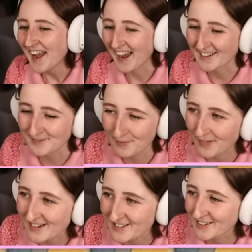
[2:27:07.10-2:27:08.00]

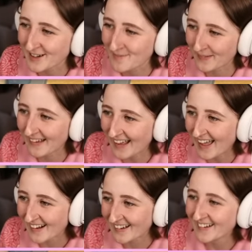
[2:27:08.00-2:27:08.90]
Aspiration
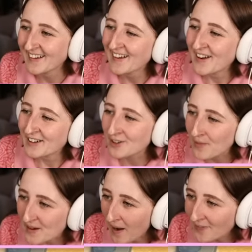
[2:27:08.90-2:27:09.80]
completed! So we
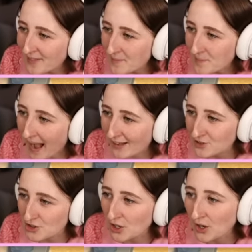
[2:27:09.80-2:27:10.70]
got the
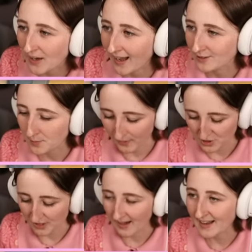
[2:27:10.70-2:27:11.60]
batch cook
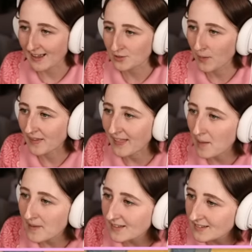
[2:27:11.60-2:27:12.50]
aspiration. And guess what? That
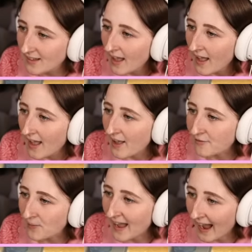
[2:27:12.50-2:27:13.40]
means if
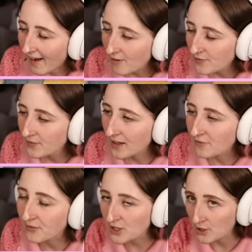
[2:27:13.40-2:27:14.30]
we have, if
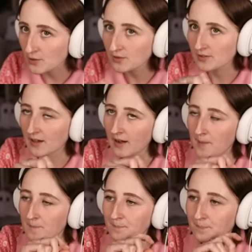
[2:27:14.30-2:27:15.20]
we use
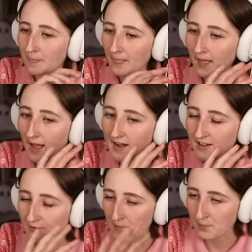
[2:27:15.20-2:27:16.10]
um, any
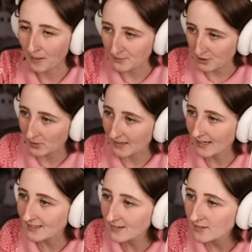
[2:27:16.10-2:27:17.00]
of the prepped
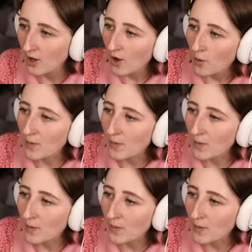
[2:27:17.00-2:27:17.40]
ingredients, we